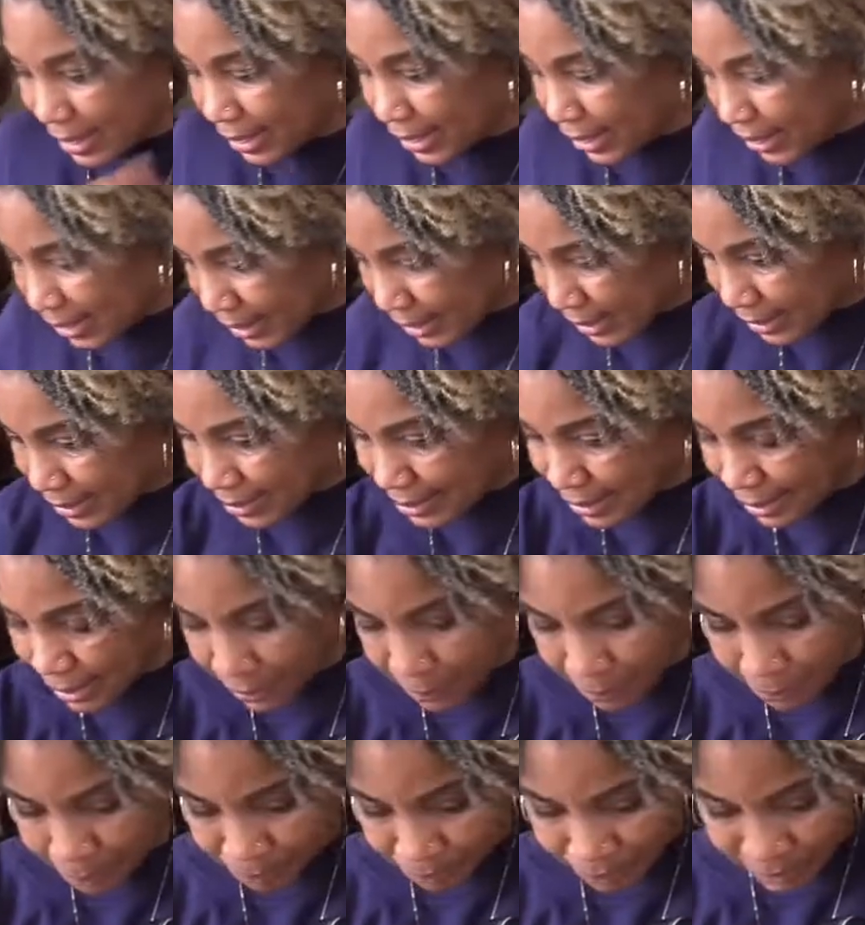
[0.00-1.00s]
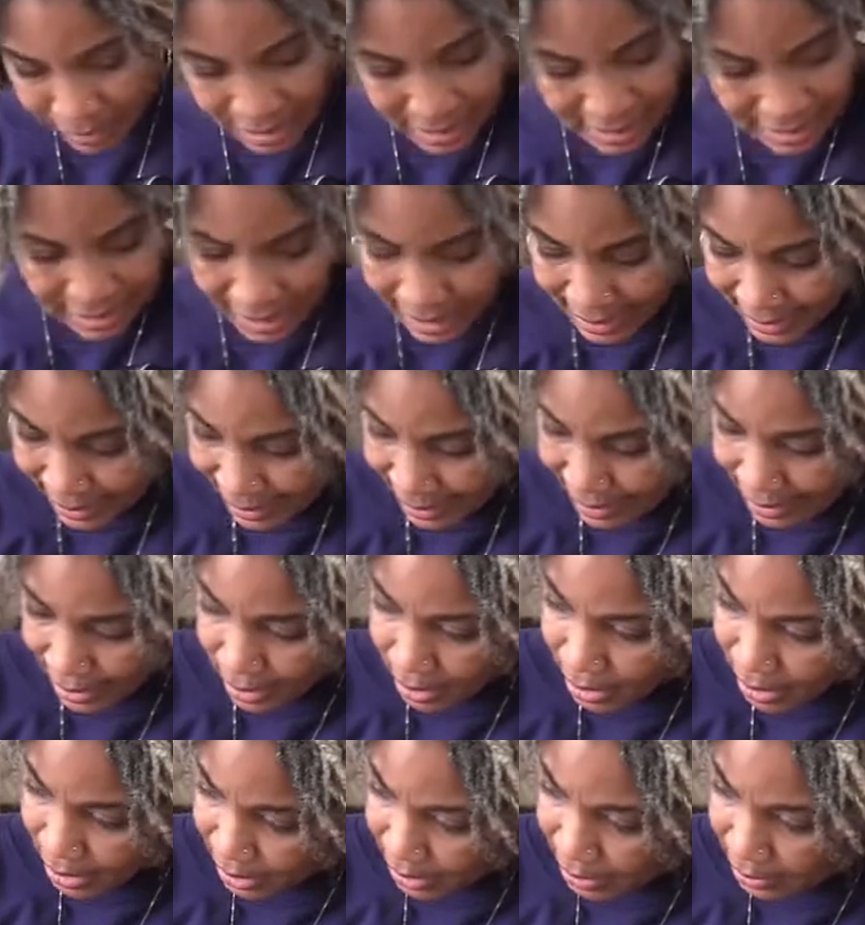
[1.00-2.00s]
is, it's like a
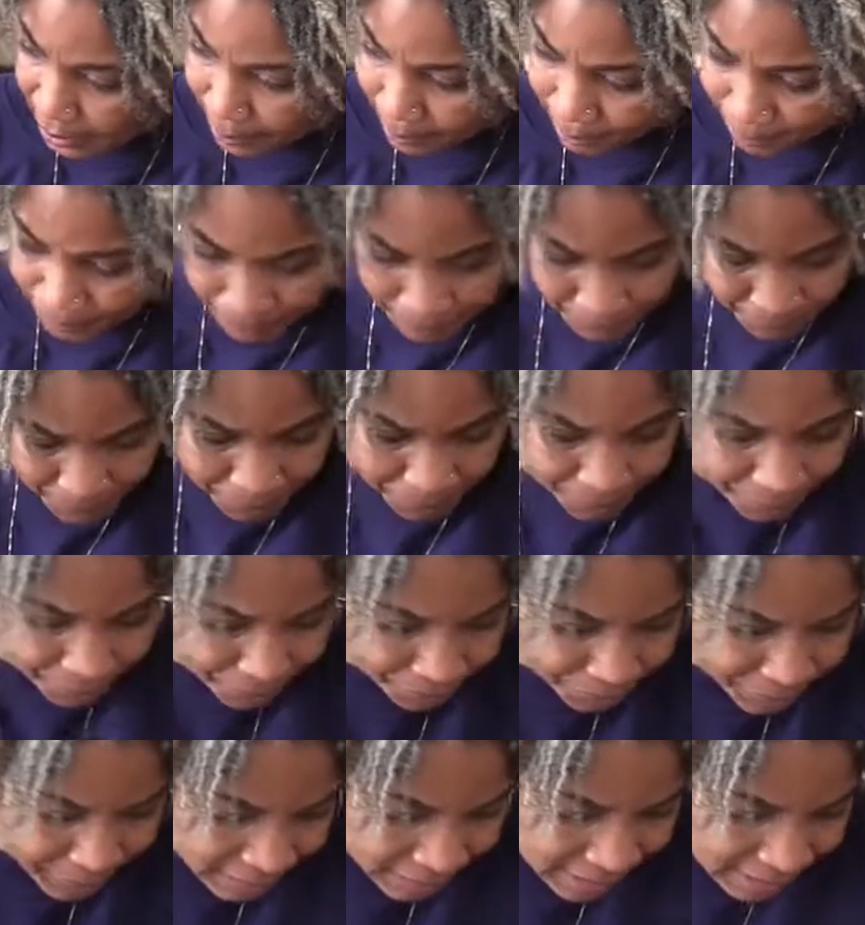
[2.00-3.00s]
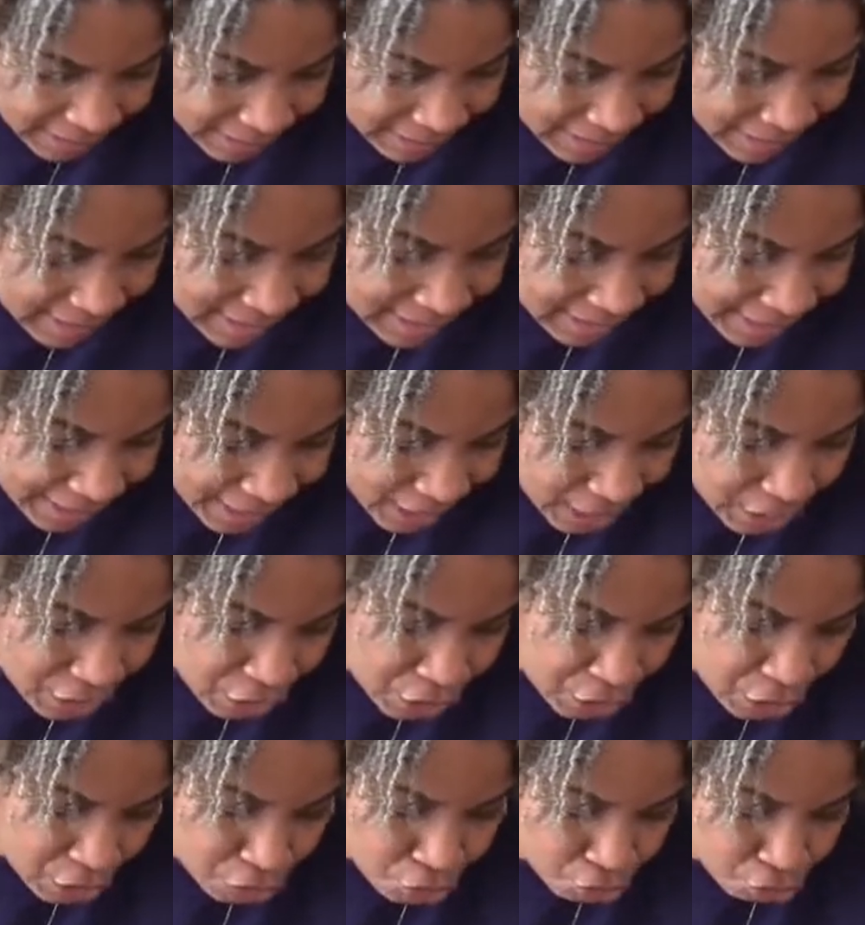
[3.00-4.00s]
kind of like a
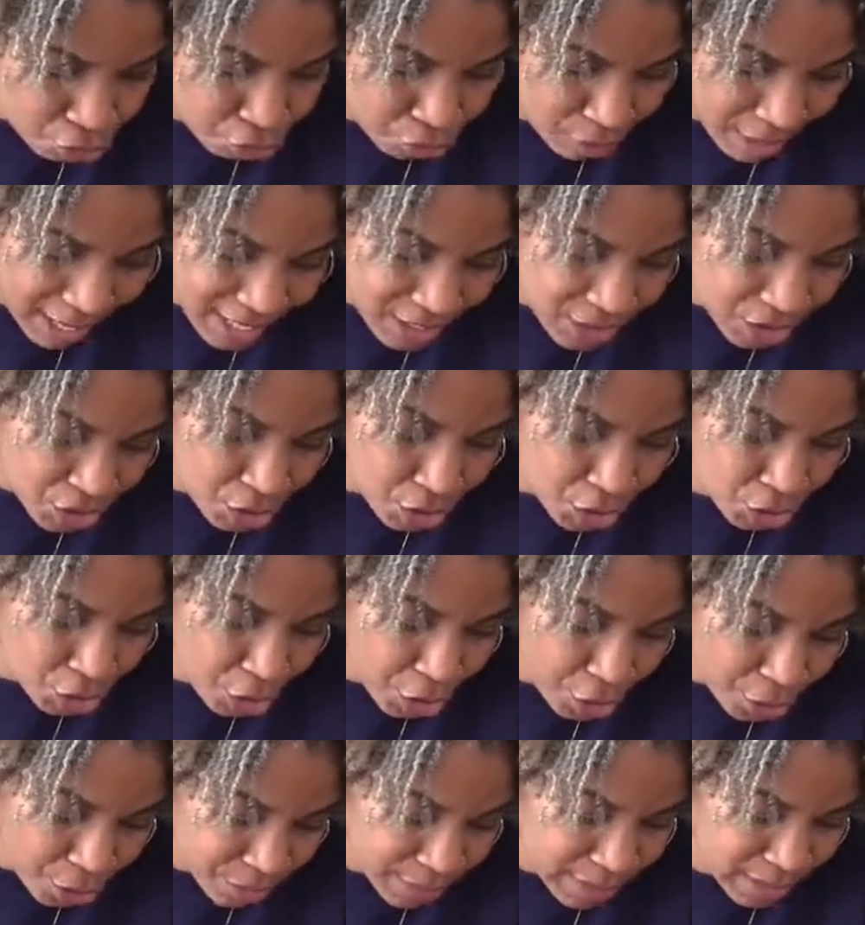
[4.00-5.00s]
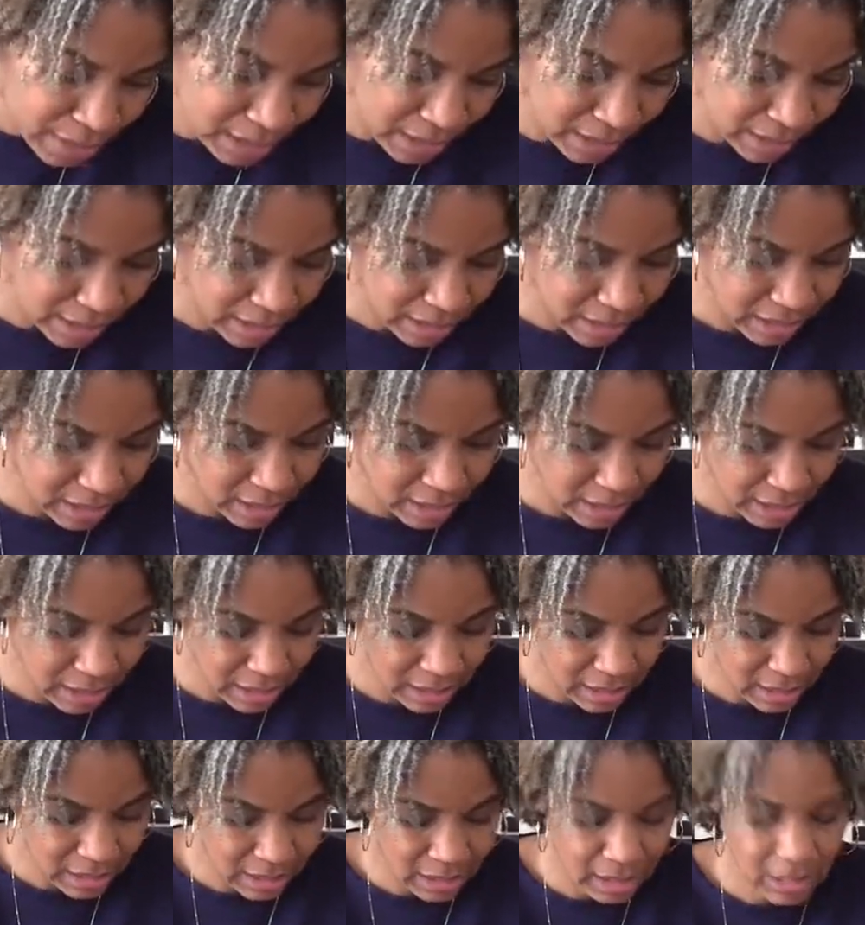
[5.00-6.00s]
dress shirt,
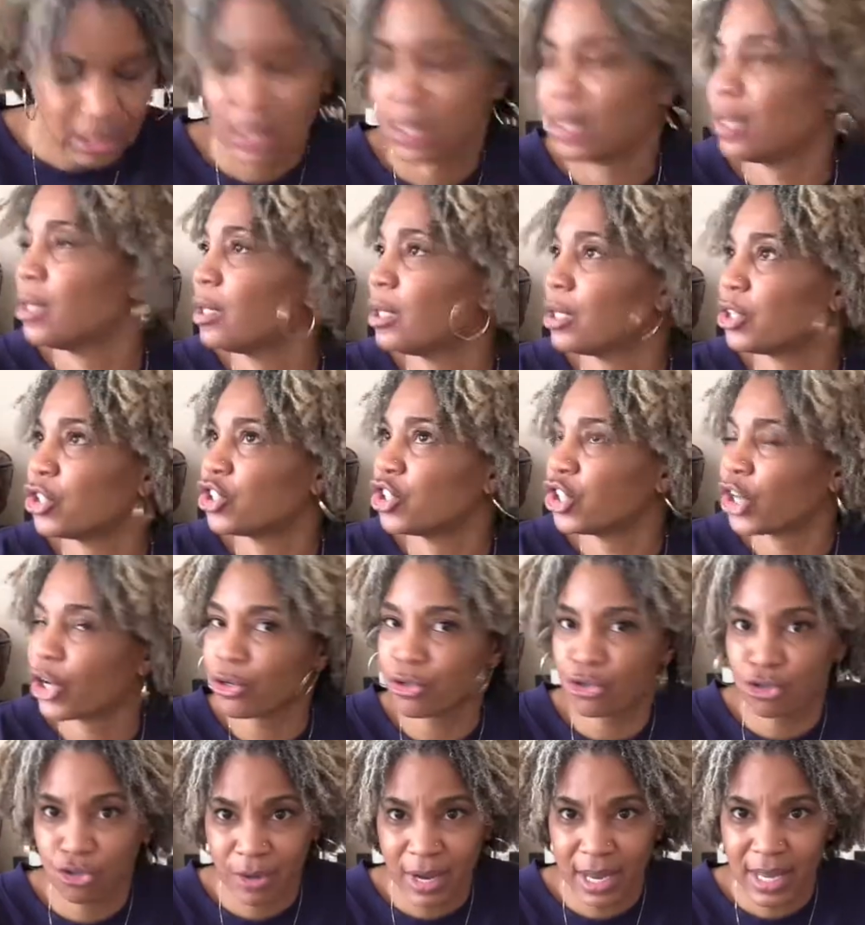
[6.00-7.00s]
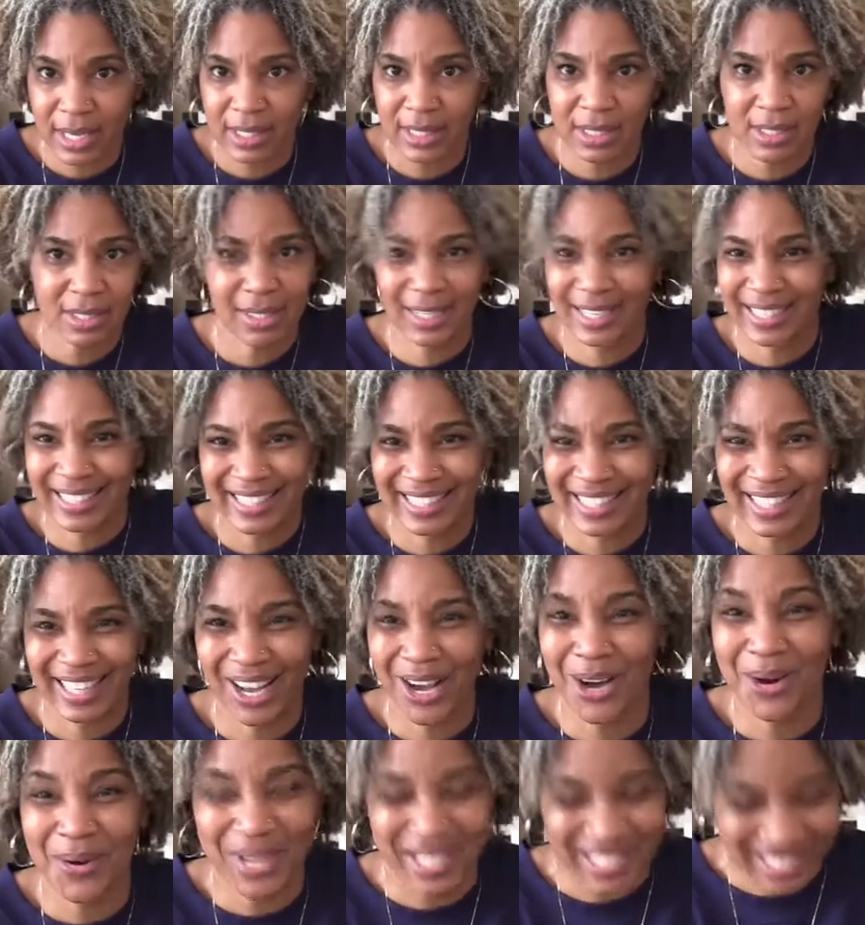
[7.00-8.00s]
a shirt dress. I
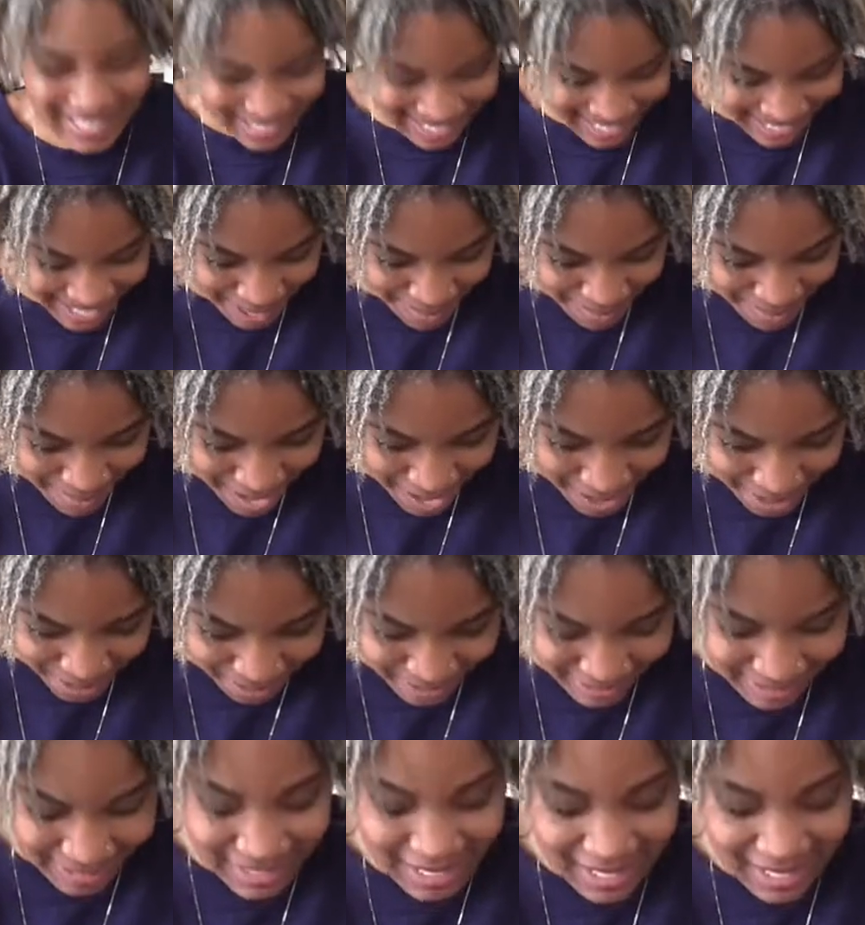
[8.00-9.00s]
always say that backwards.